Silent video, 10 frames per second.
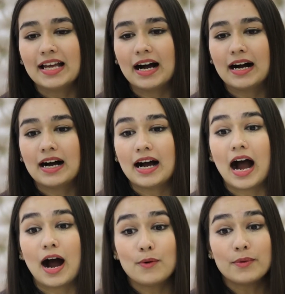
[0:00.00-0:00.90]

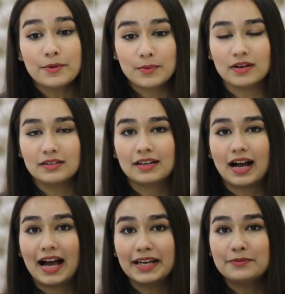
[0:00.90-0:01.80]
However,
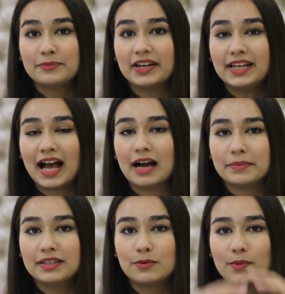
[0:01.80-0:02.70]
I am very
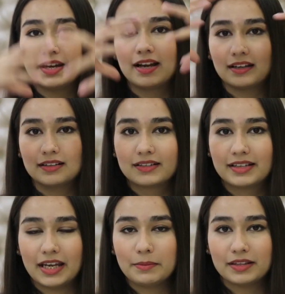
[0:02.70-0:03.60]
happy the way color
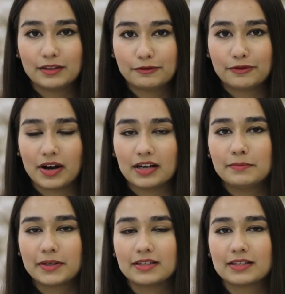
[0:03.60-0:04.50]
came in the
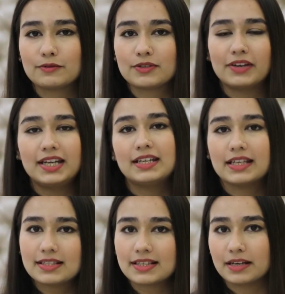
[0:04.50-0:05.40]
front, because it was very
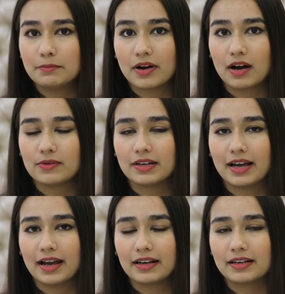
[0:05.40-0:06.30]
dense and brown
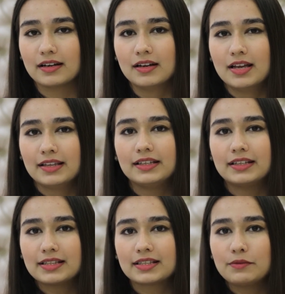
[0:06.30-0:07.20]
and the
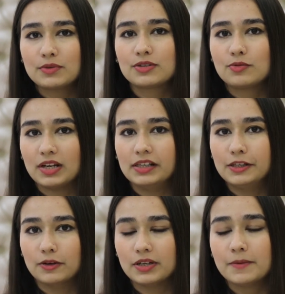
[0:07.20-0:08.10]
intensity was really
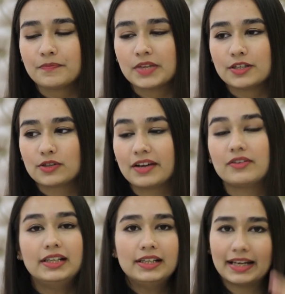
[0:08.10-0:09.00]
good. So I
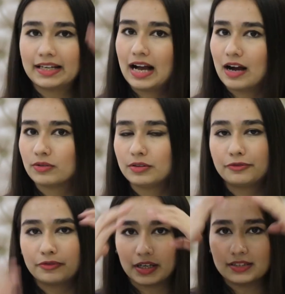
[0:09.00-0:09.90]
really like how the
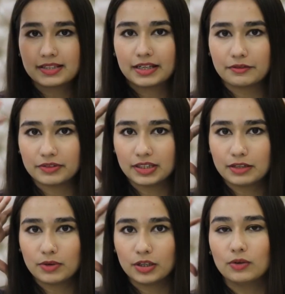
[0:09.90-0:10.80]
fronts and
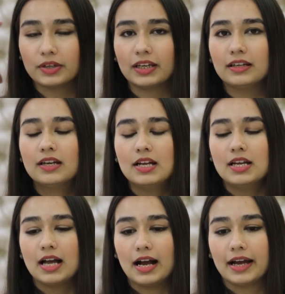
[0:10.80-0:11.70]
everything were looking,
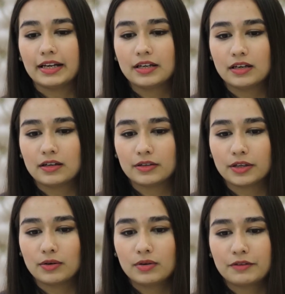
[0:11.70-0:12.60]
and
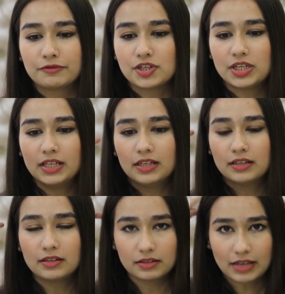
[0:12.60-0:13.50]
you know, if
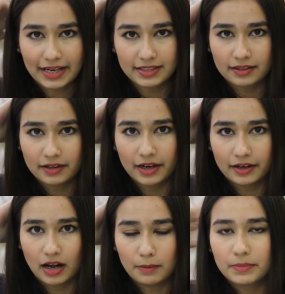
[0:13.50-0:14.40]
she ties her
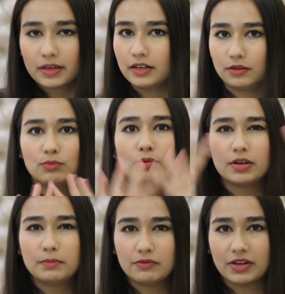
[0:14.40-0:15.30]
hair up, it
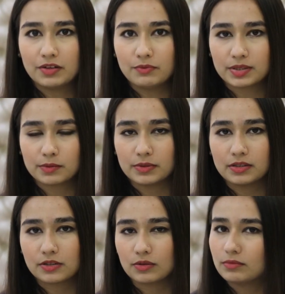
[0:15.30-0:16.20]
won't be very
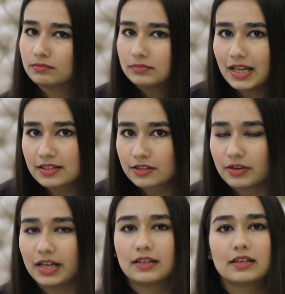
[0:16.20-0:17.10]
visible, so that's
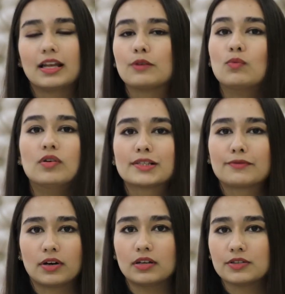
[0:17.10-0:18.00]
great. That works
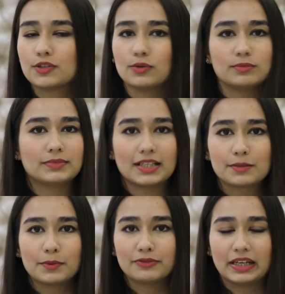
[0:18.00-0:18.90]
for her, so
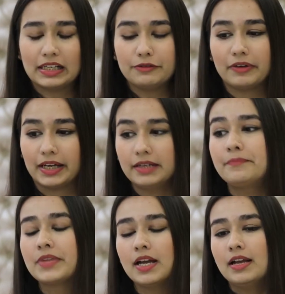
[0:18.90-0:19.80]
that's perfectly
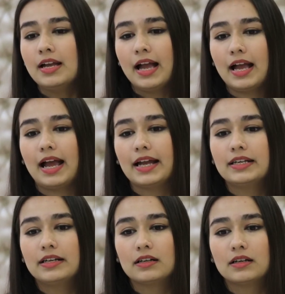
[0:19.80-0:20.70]
fine.
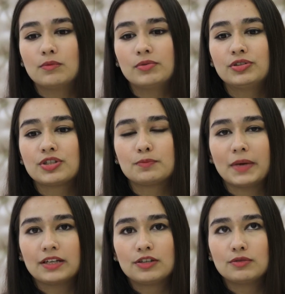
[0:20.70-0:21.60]
And with
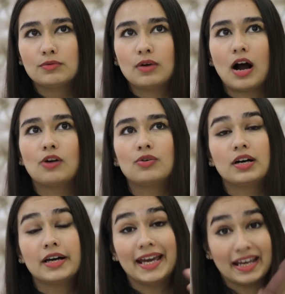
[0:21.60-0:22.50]
respect to how
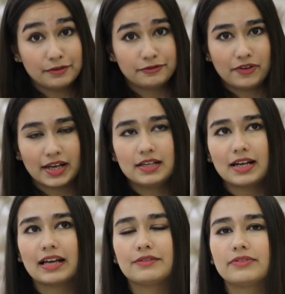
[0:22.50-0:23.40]
her hair felt,
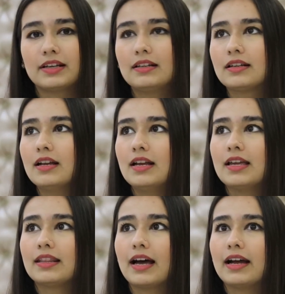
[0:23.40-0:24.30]
I felt
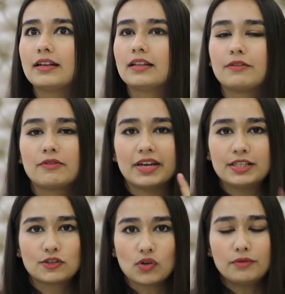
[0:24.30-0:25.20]
that they were very
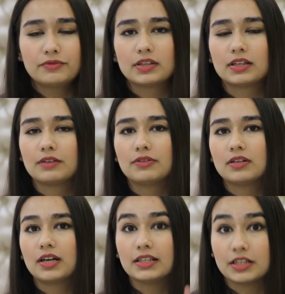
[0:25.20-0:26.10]
soft, they were
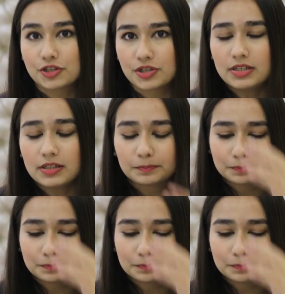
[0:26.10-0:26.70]
conditioned,